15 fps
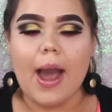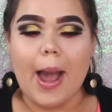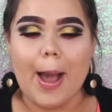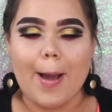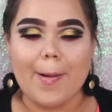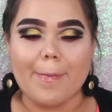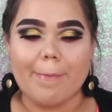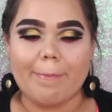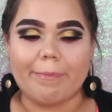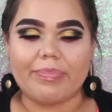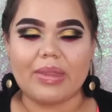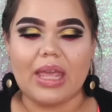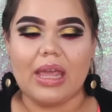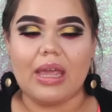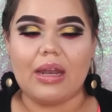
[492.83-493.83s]

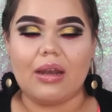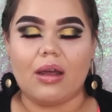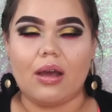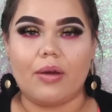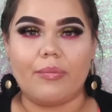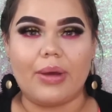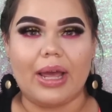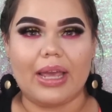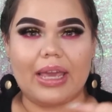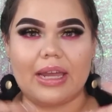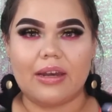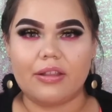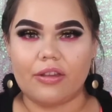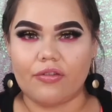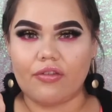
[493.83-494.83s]
I
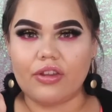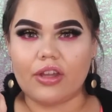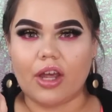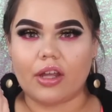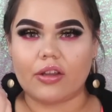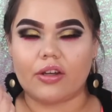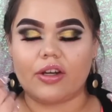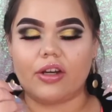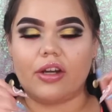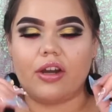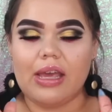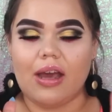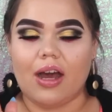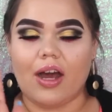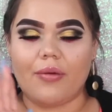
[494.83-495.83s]
get a different doctor.
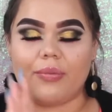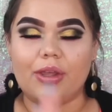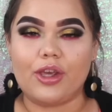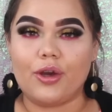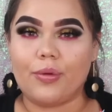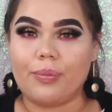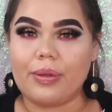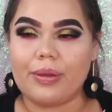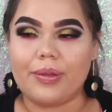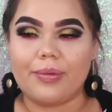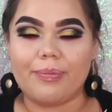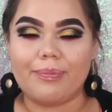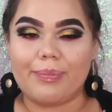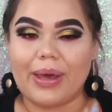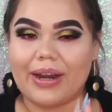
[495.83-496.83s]
He'll be
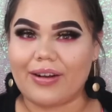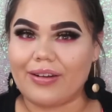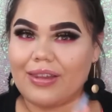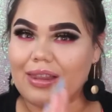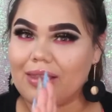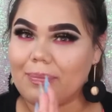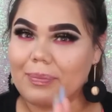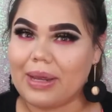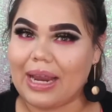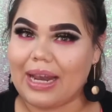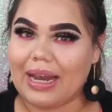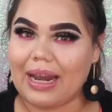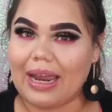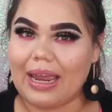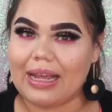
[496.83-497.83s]
better than my
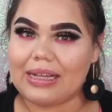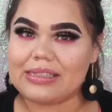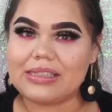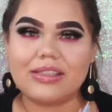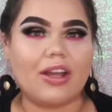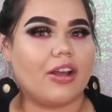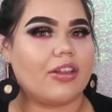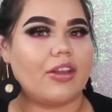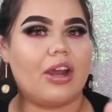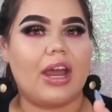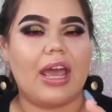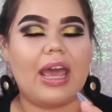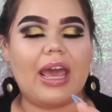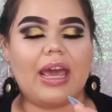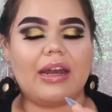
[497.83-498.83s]
last doctor
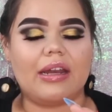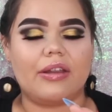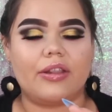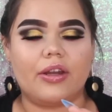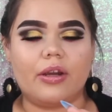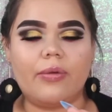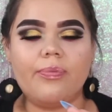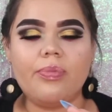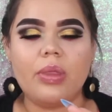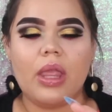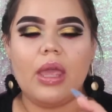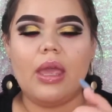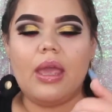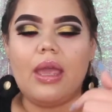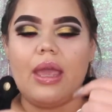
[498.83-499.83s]
I had in there,
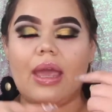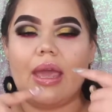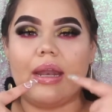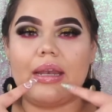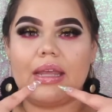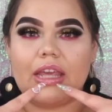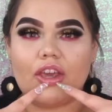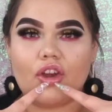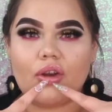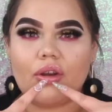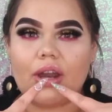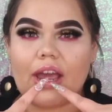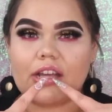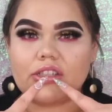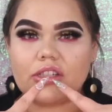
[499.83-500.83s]
and he could
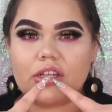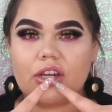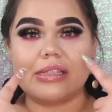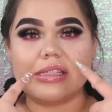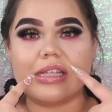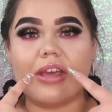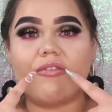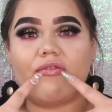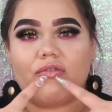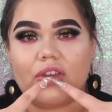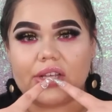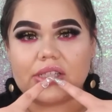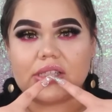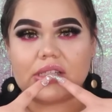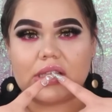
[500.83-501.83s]
actually this time
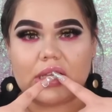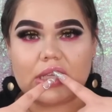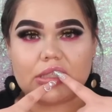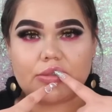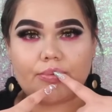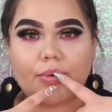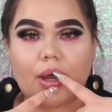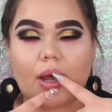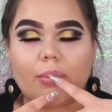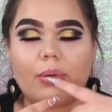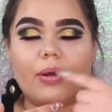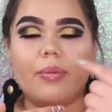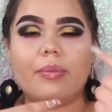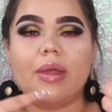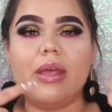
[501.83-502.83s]
fix this
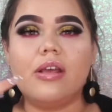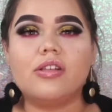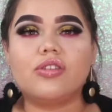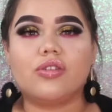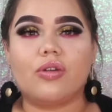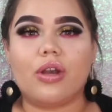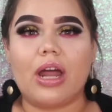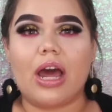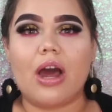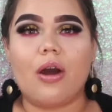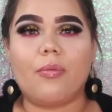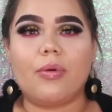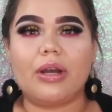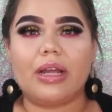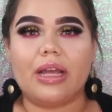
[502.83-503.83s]
problem. So now
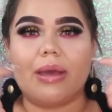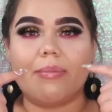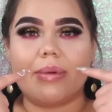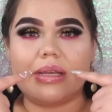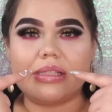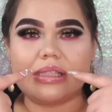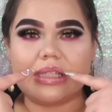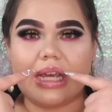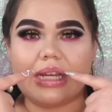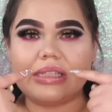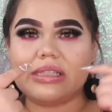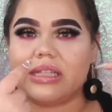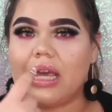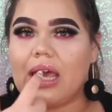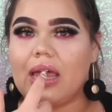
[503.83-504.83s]
I want to get my
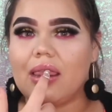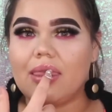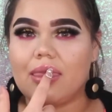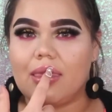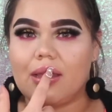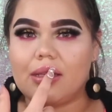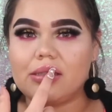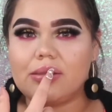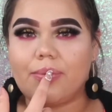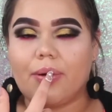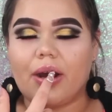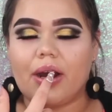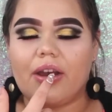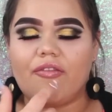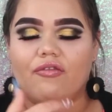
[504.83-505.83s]
size and this
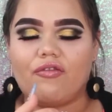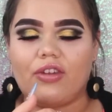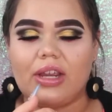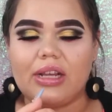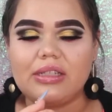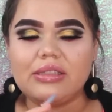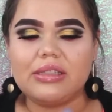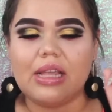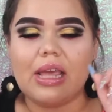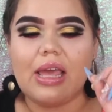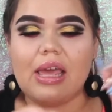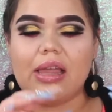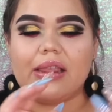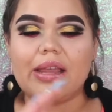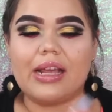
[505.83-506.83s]
part fixed.
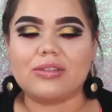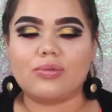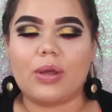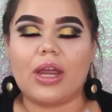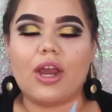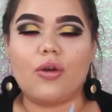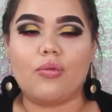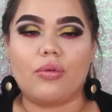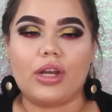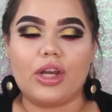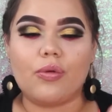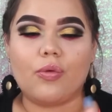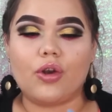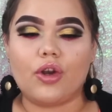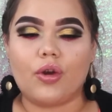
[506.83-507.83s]
That's why I
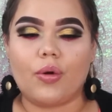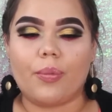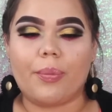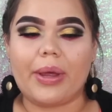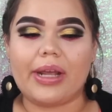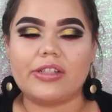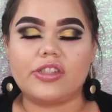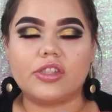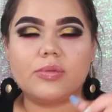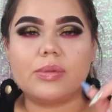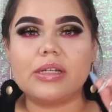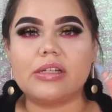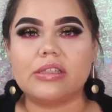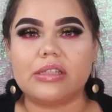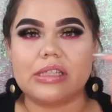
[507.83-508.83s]
really want to go back, just
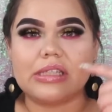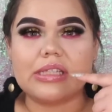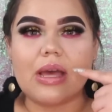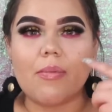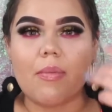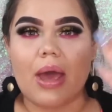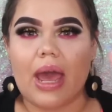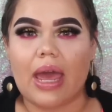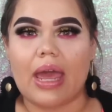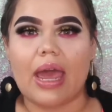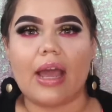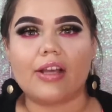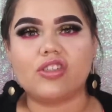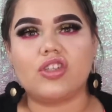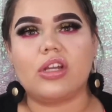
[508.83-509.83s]
because this time I
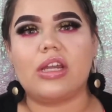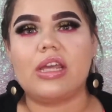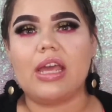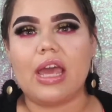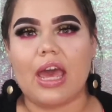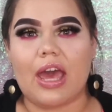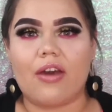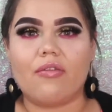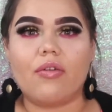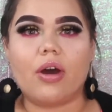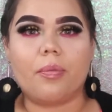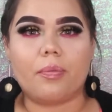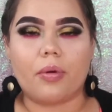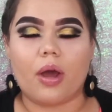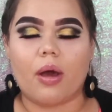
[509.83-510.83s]
actually have
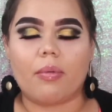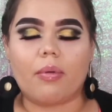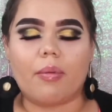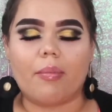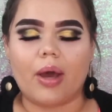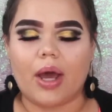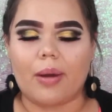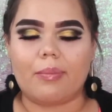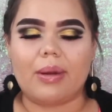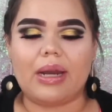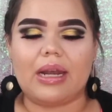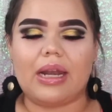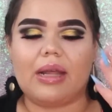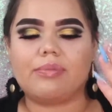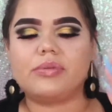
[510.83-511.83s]
a problem on my
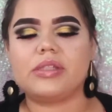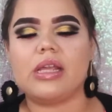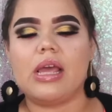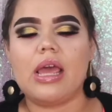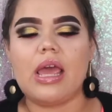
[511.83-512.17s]
lips.